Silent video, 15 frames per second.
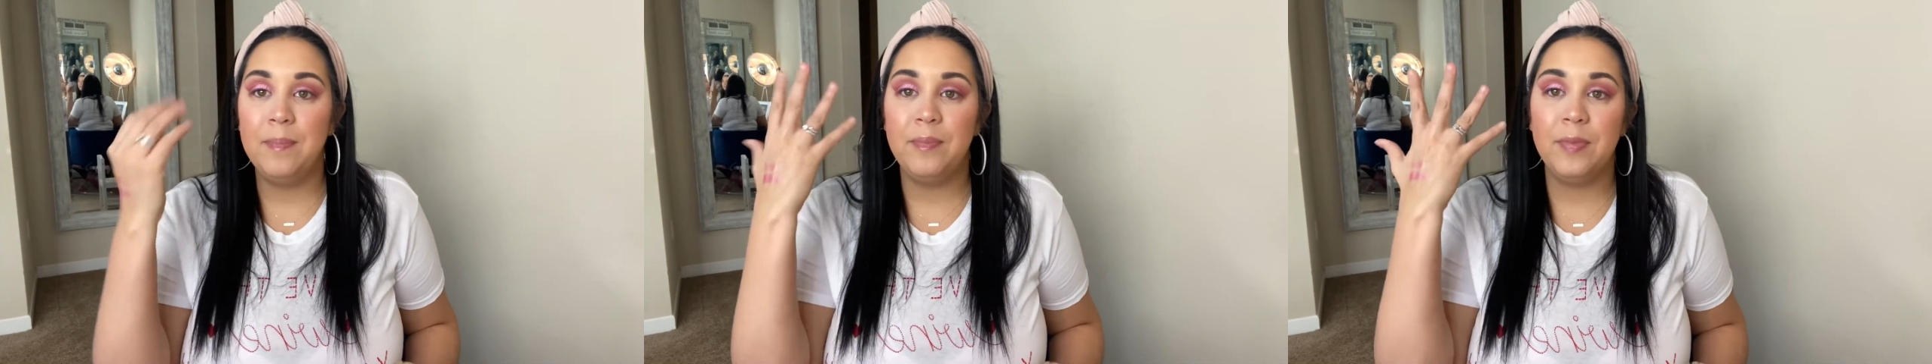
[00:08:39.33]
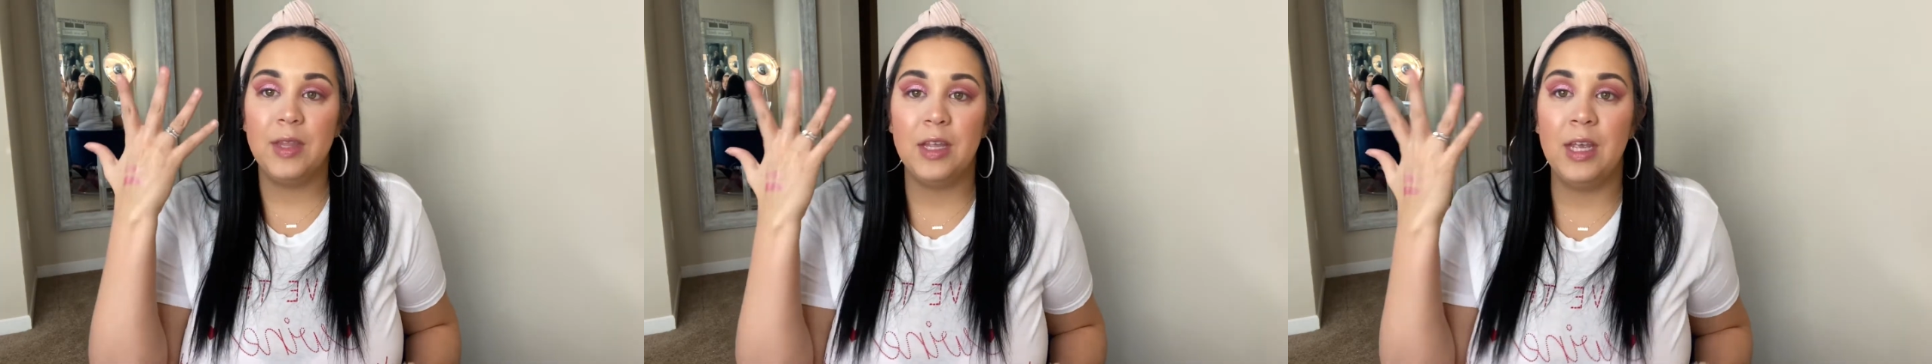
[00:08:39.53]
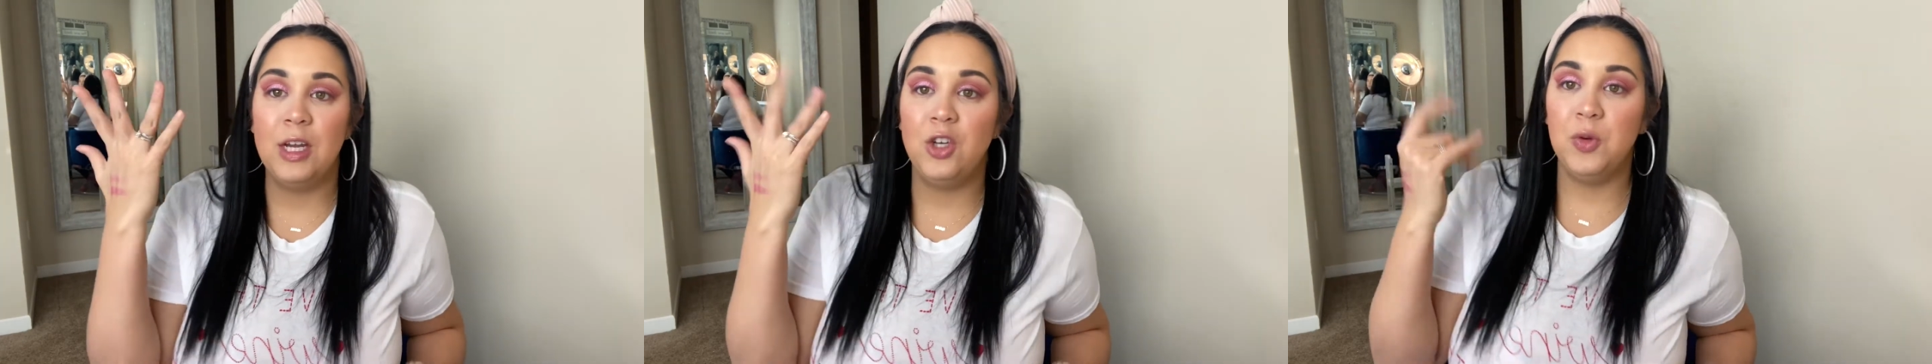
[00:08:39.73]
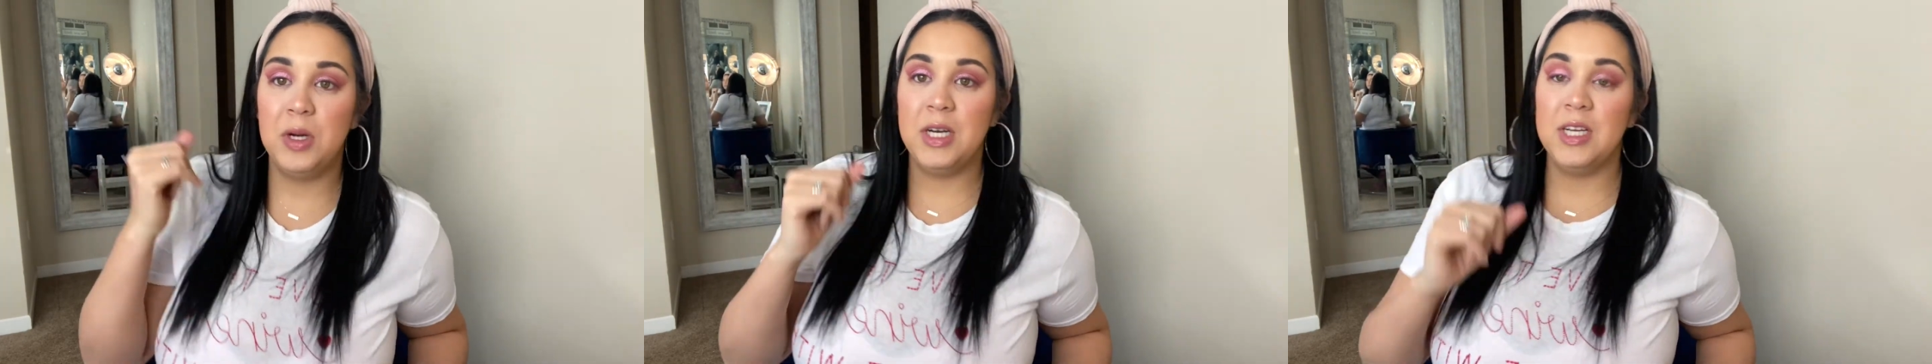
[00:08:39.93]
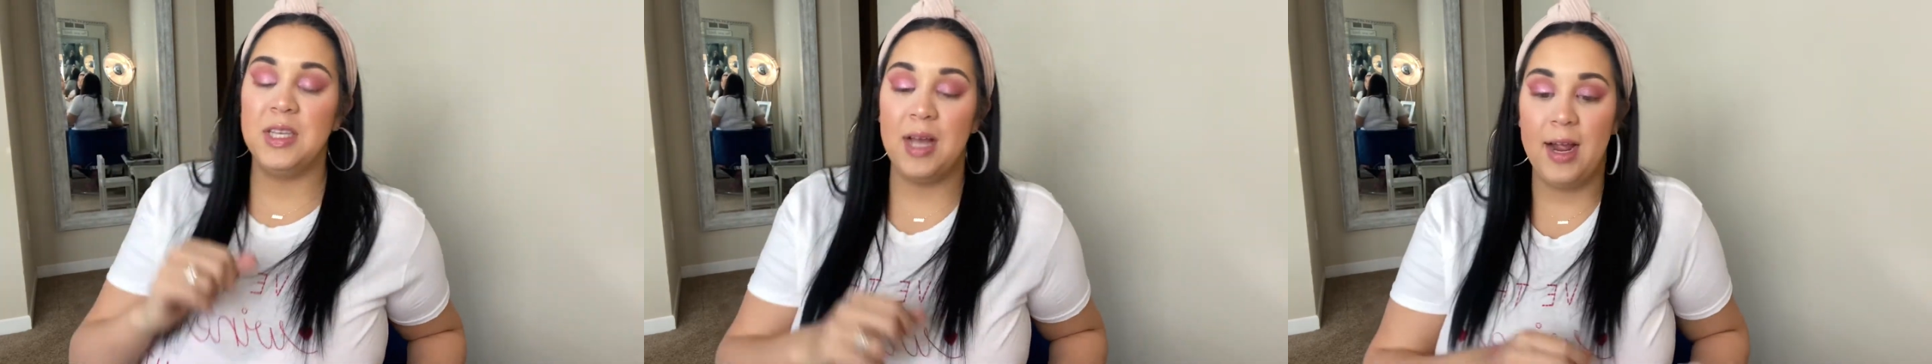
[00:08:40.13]
like doing
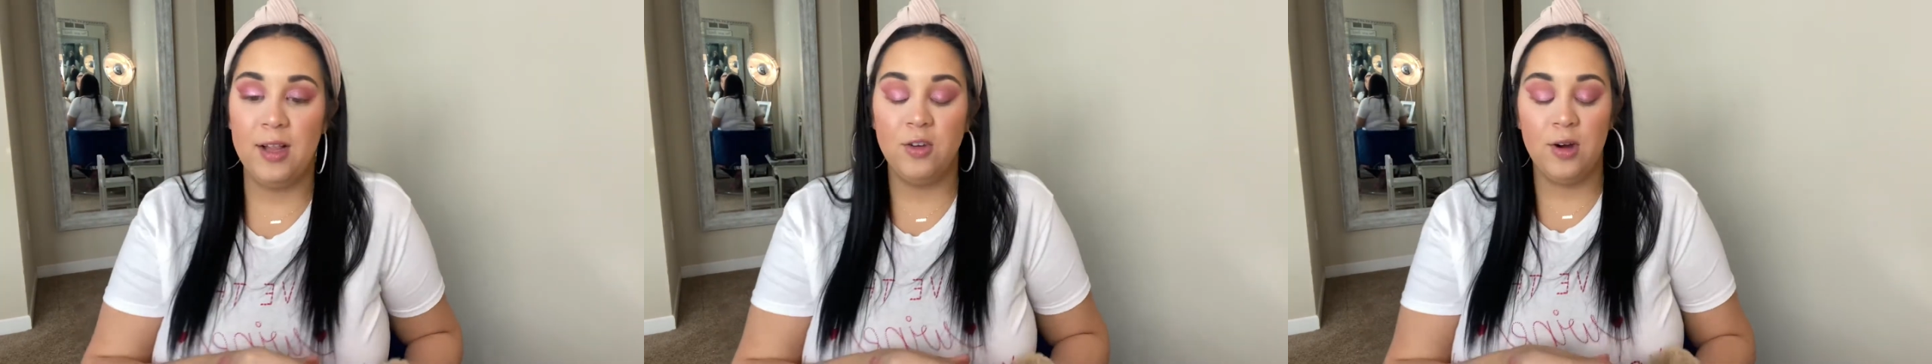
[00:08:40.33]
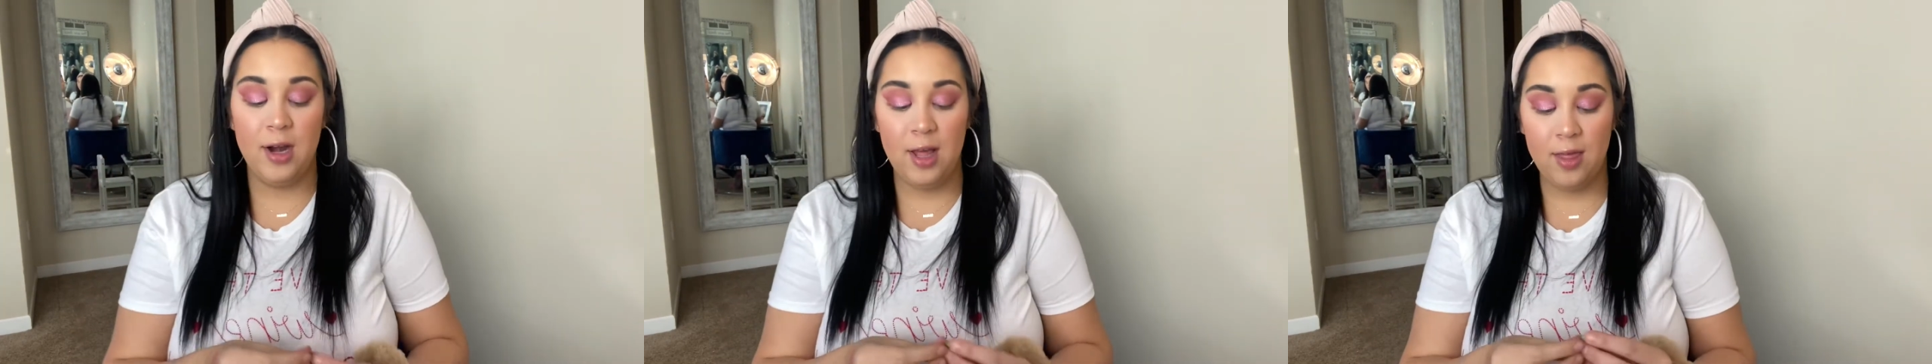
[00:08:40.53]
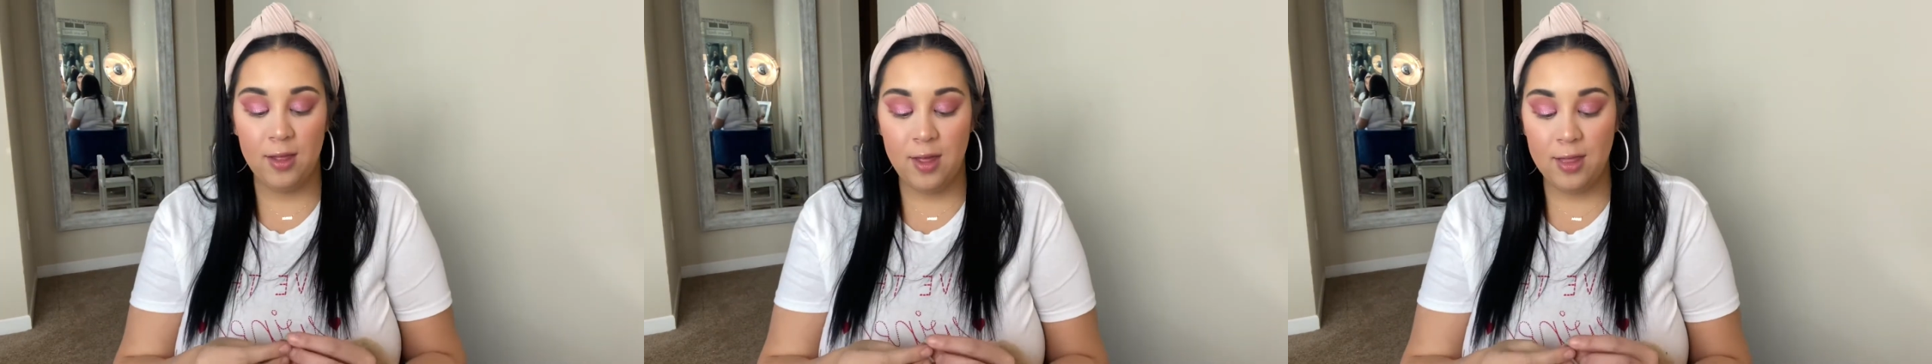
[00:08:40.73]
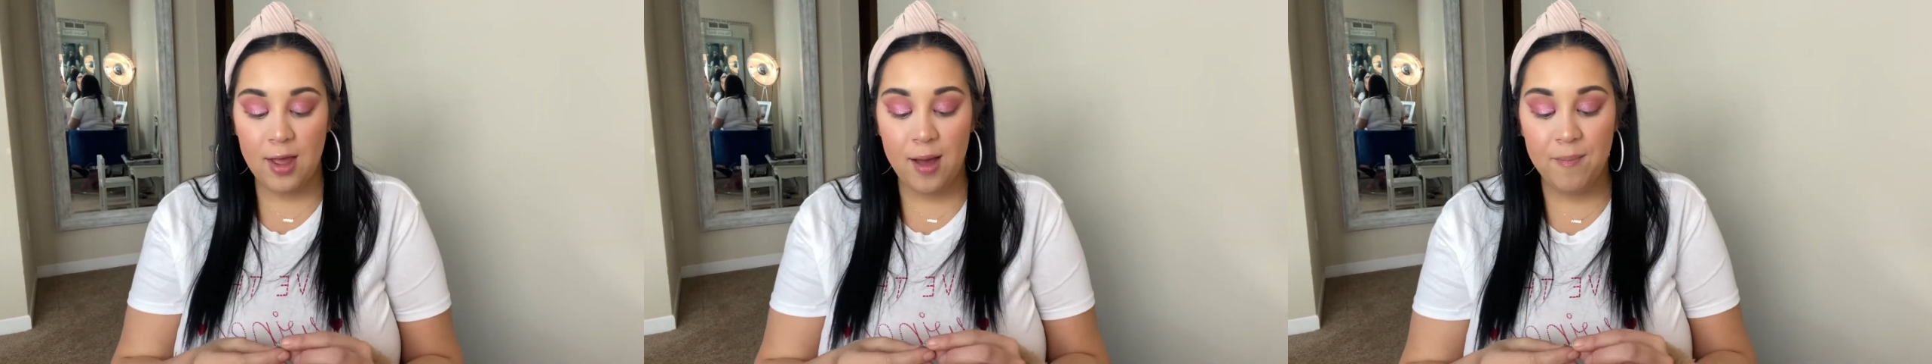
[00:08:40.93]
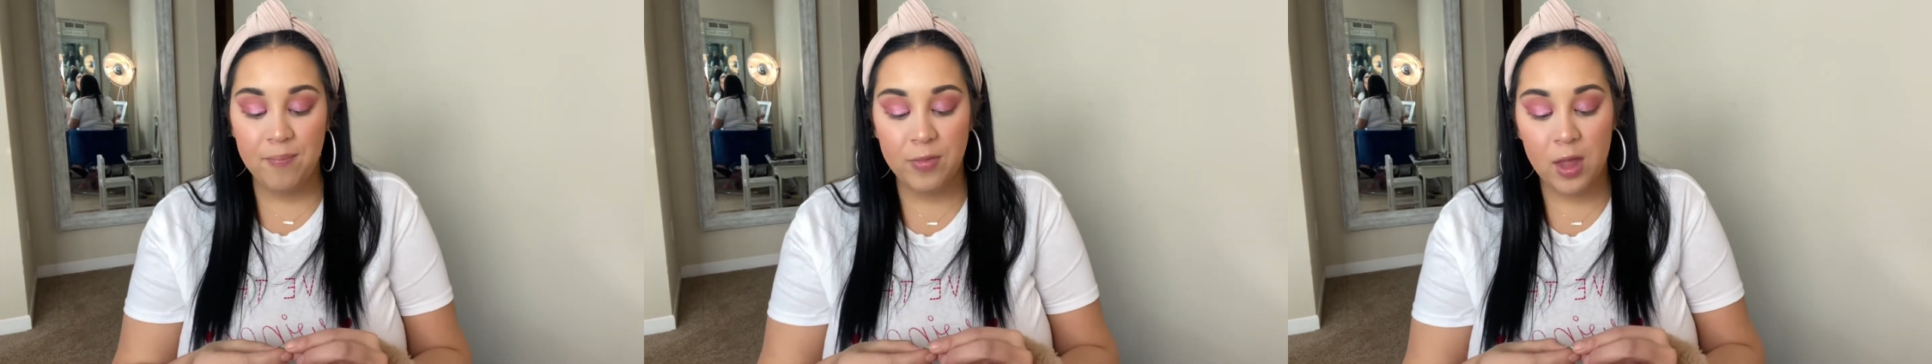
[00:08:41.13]
designs or anything like that.